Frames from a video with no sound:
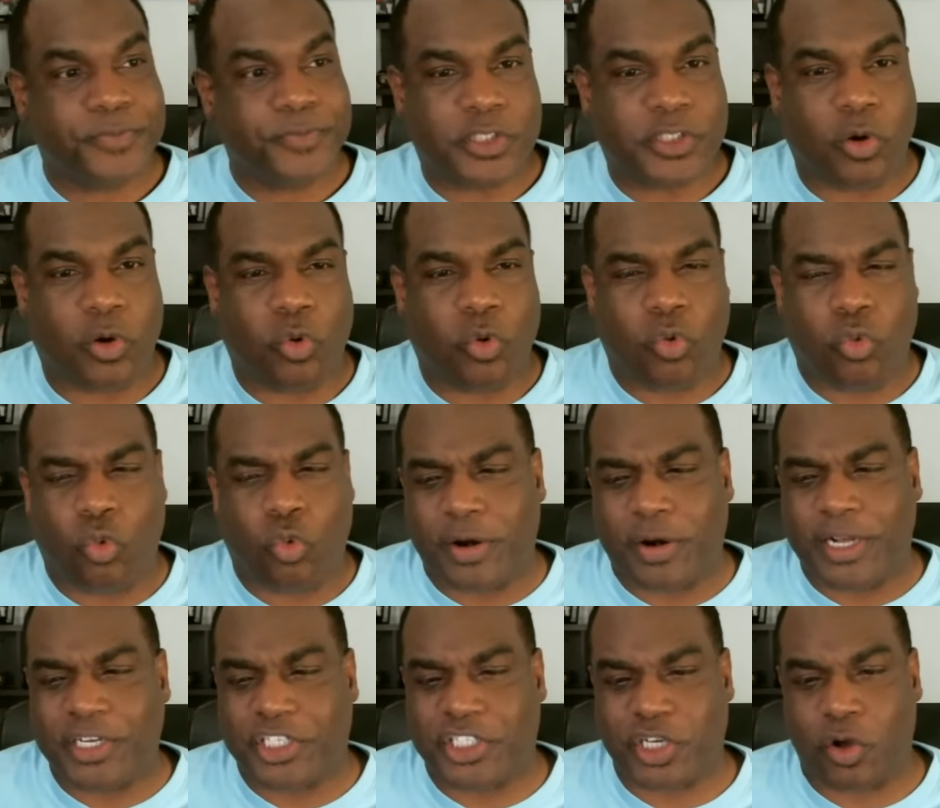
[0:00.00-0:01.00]
So why
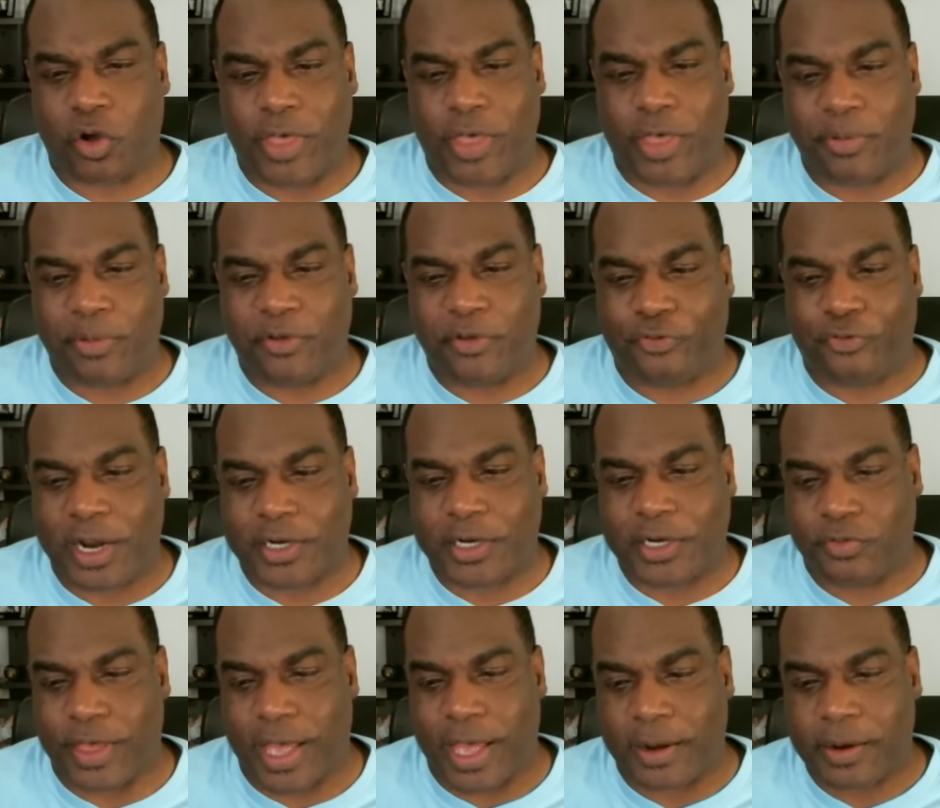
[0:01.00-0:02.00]
don't I show that? Before I
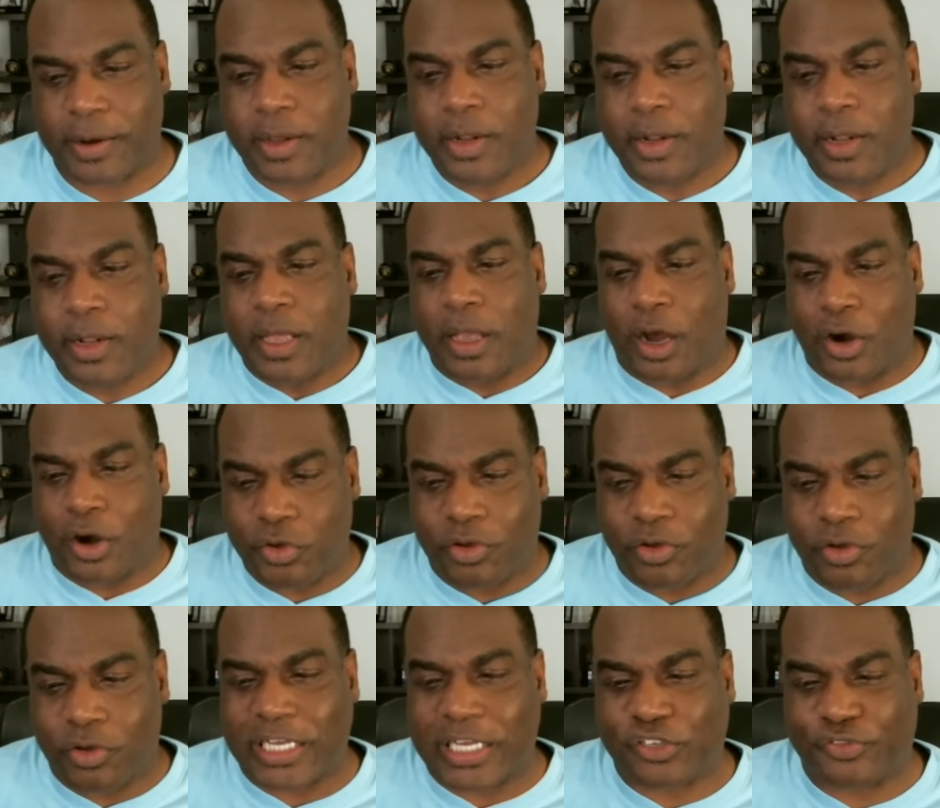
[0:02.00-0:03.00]
do that, are you
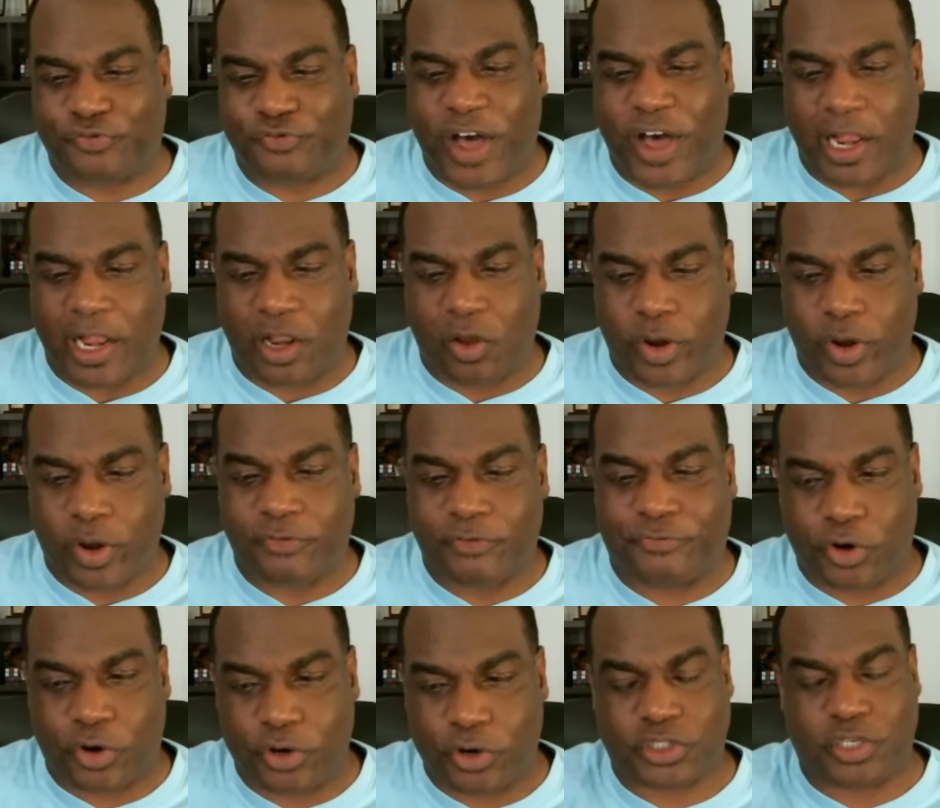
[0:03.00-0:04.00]
guys following?
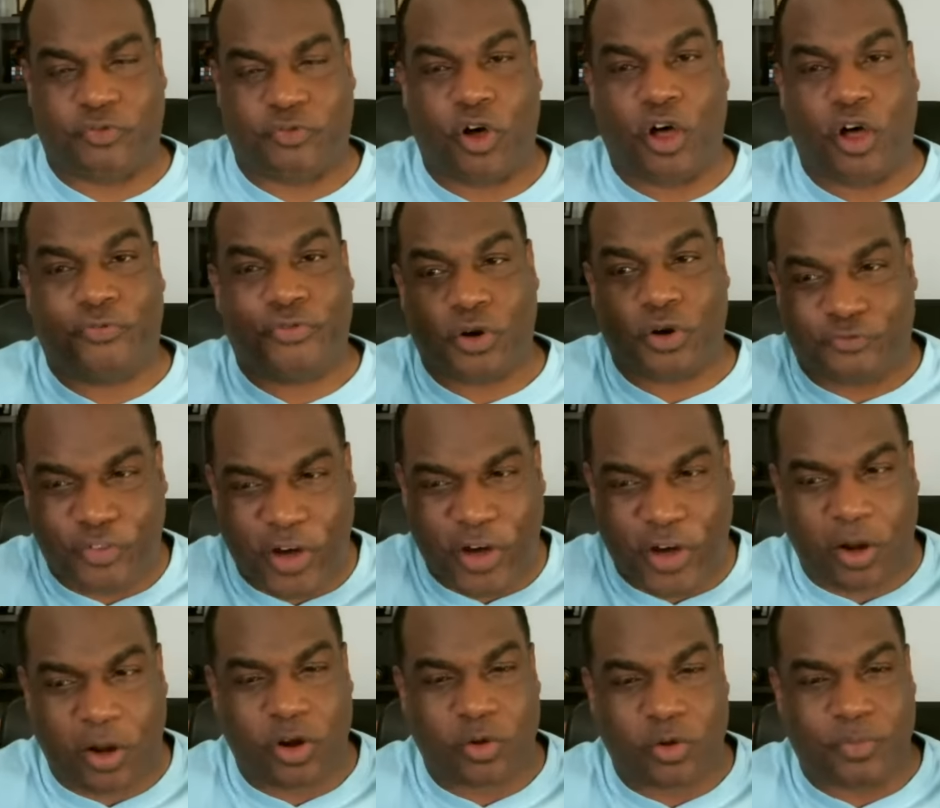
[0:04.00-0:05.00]
First of all, if you're
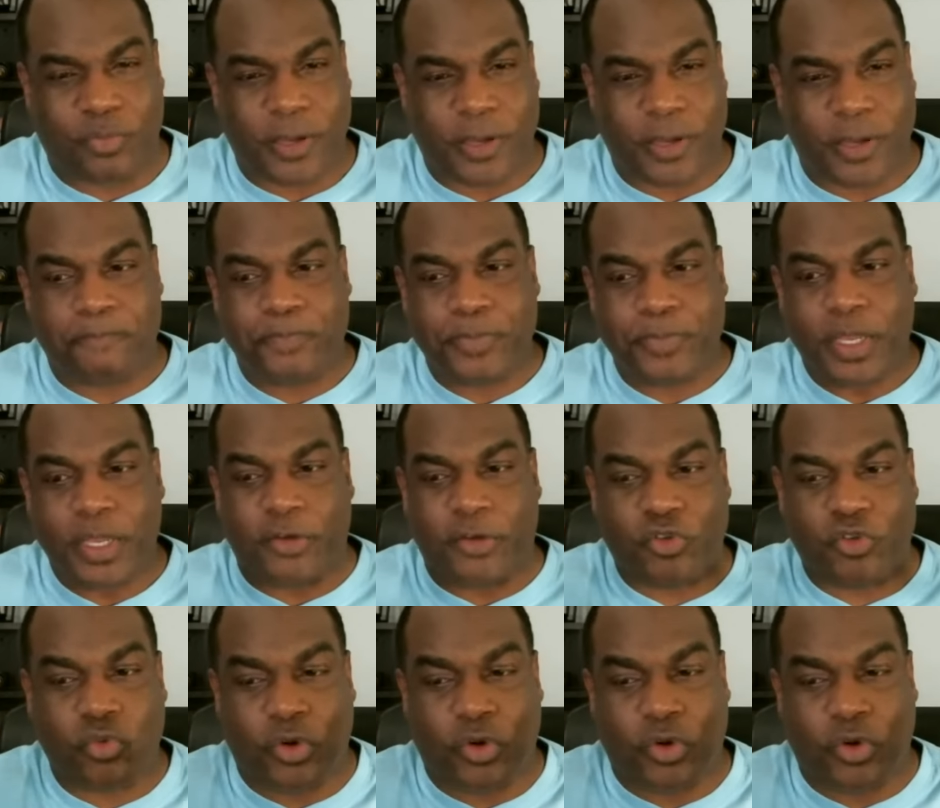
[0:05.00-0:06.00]
following me, if
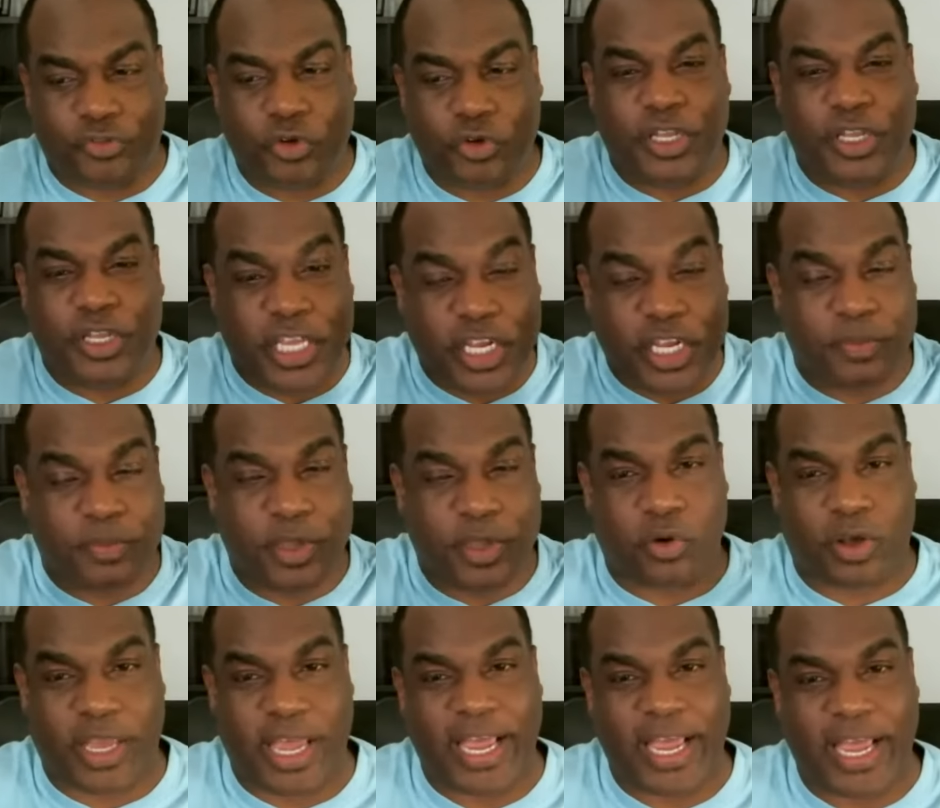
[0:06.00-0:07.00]
you can hear me
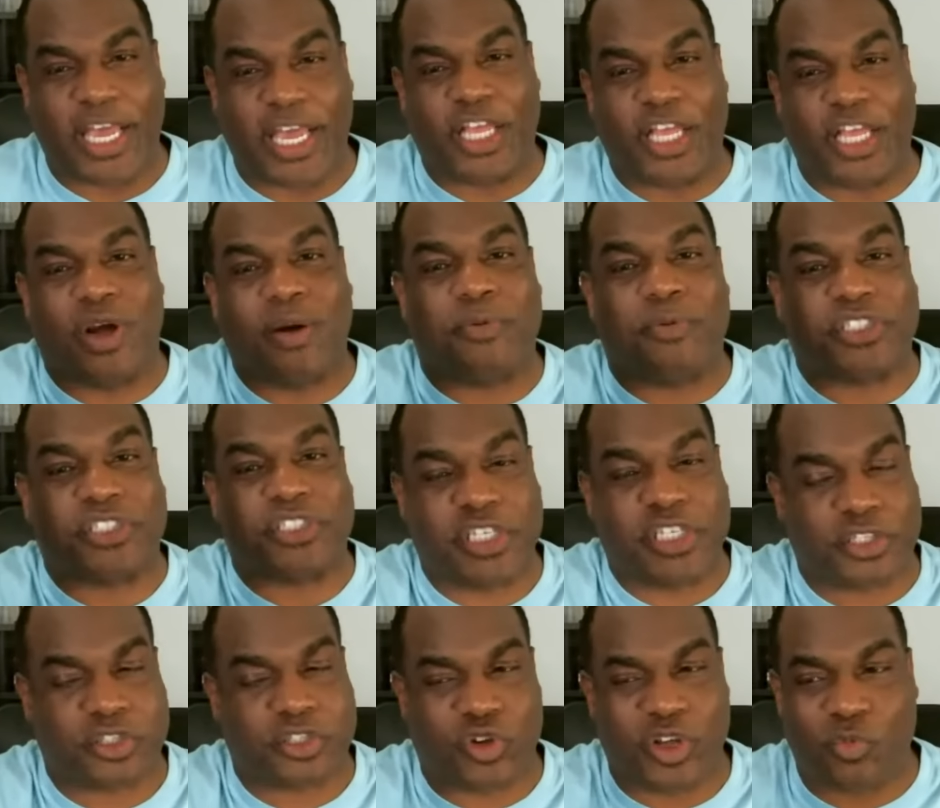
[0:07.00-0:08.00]
okay and you're able to see
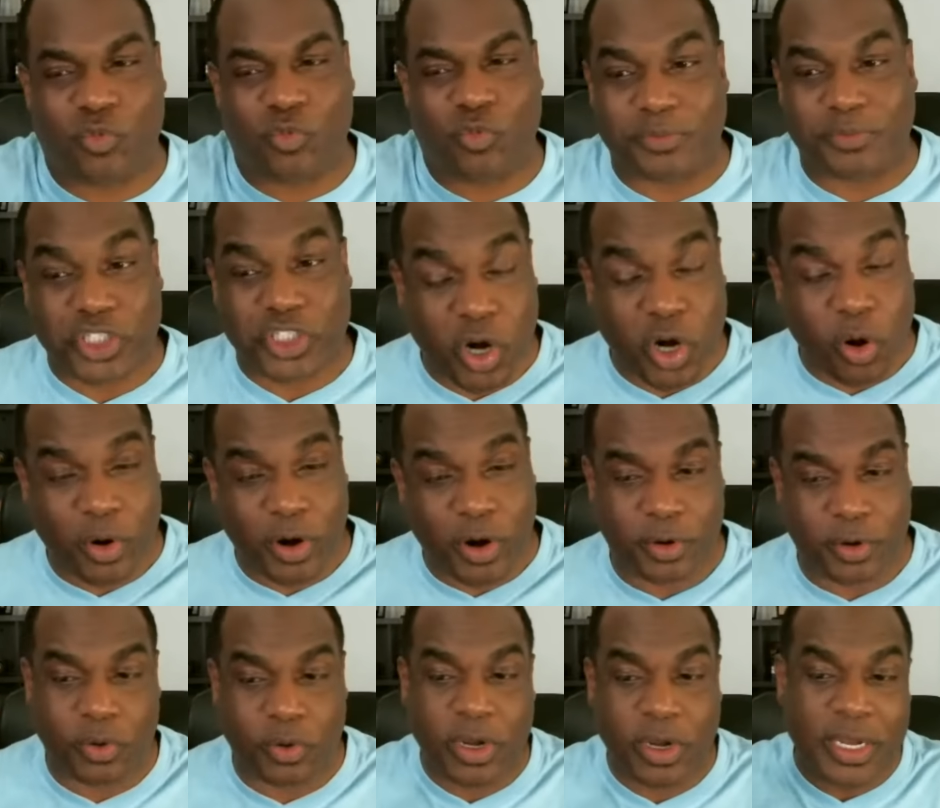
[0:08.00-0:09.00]
the screen when I'm showing
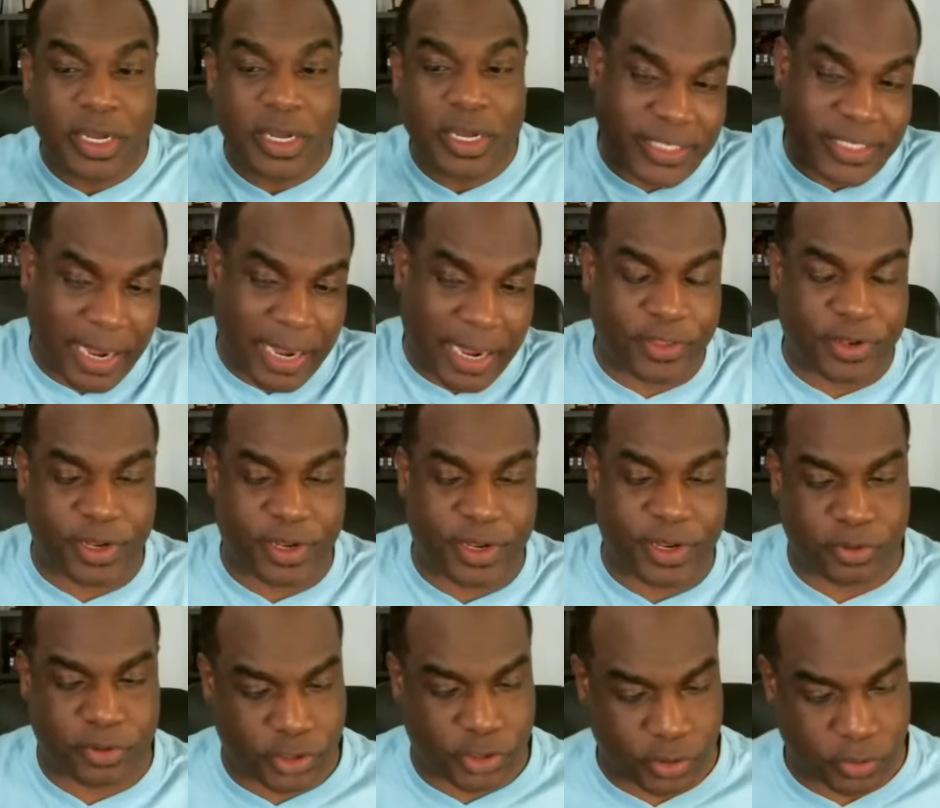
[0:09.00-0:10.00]
you, type in the
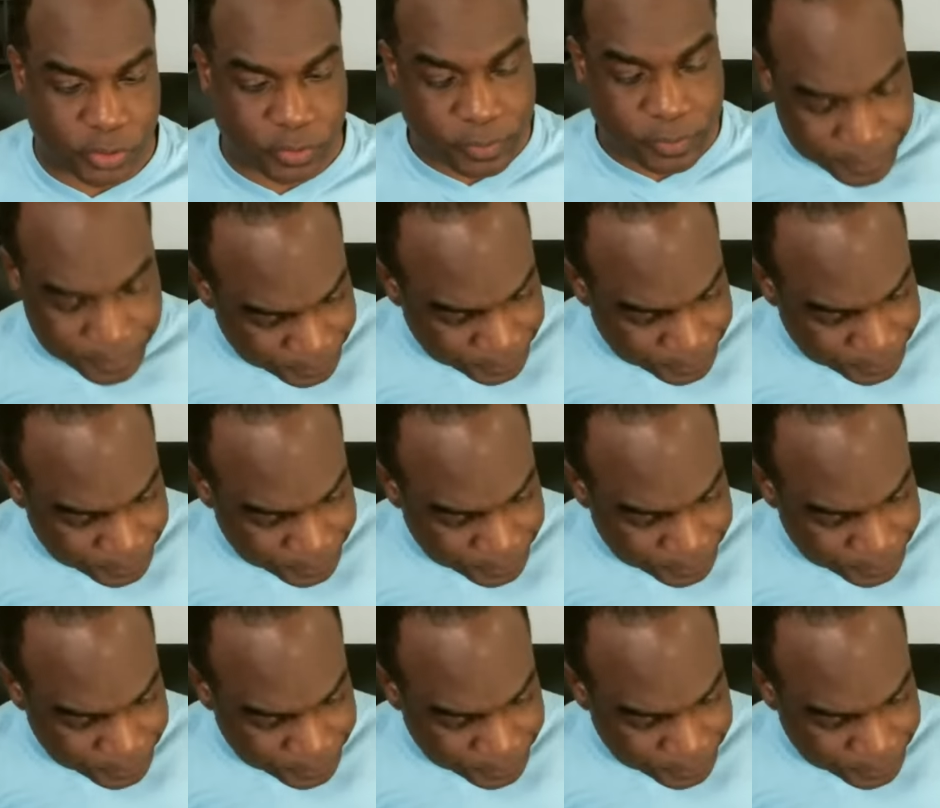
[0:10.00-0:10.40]
number 2.